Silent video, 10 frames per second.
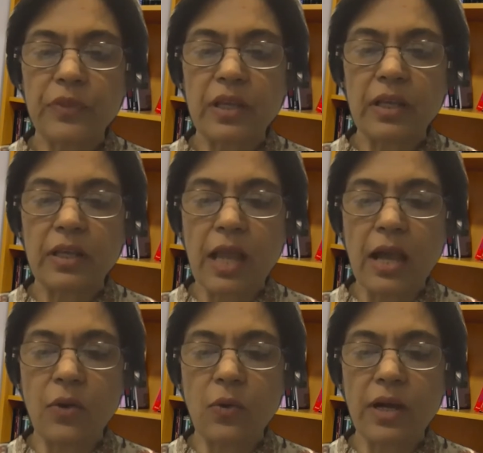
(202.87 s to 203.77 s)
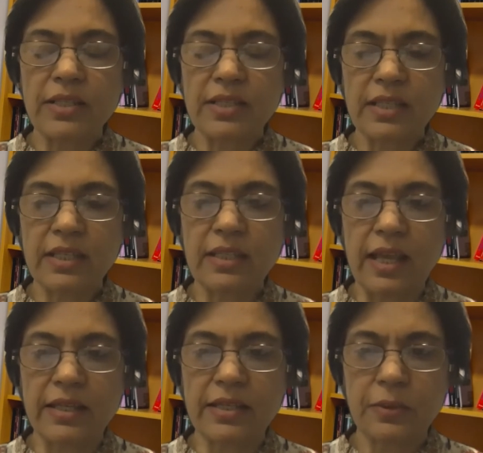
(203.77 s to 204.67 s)
Now I see
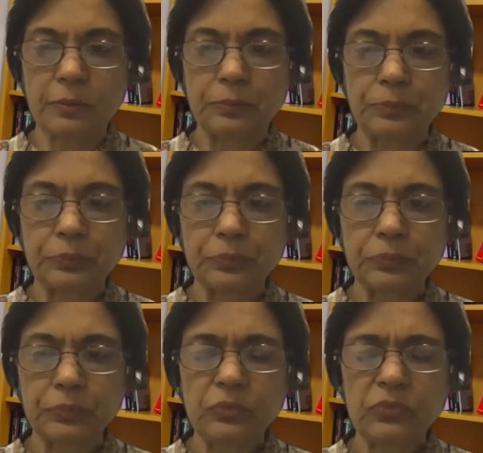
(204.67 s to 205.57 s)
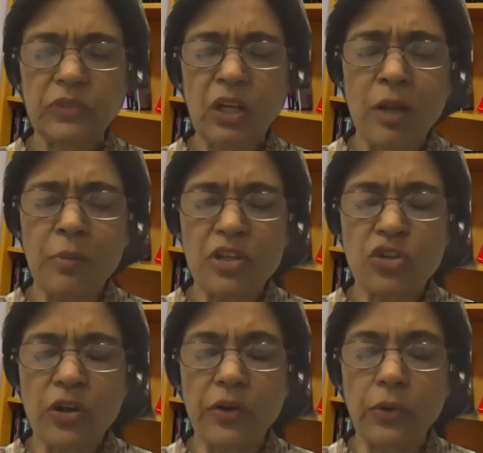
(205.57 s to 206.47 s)
that, why am I
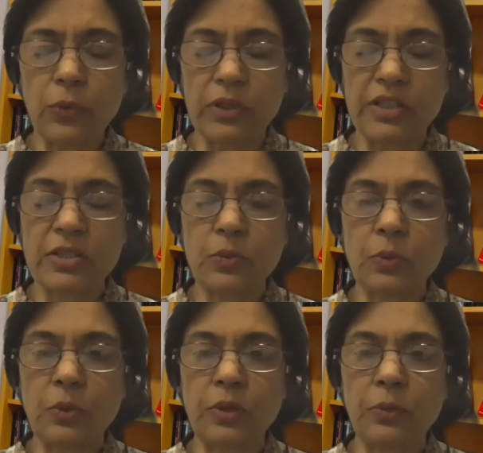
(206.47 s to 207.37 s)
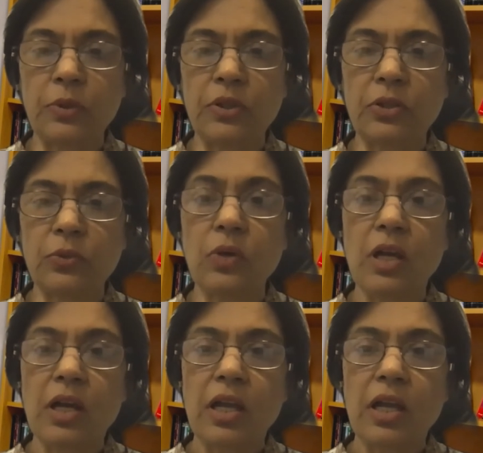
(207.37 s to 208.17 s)
sharing all this with you?